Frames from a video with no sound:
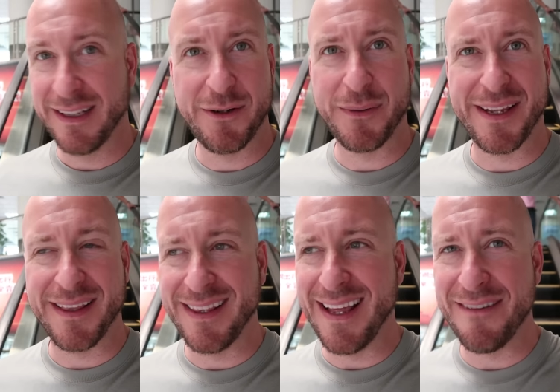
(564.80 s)
Literally
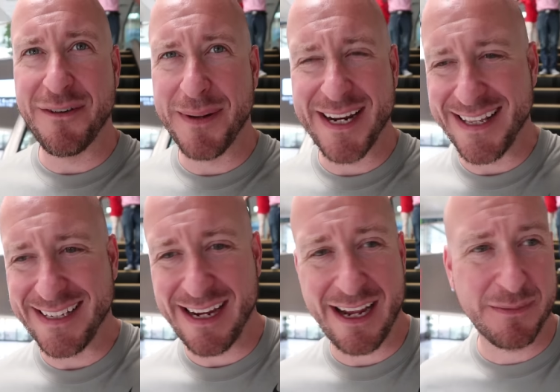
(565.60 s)
everybody in
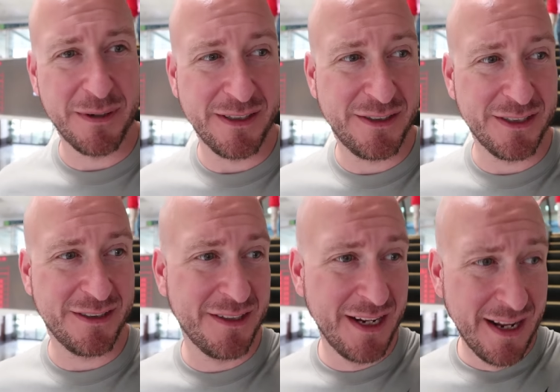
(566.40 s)
this hospital is just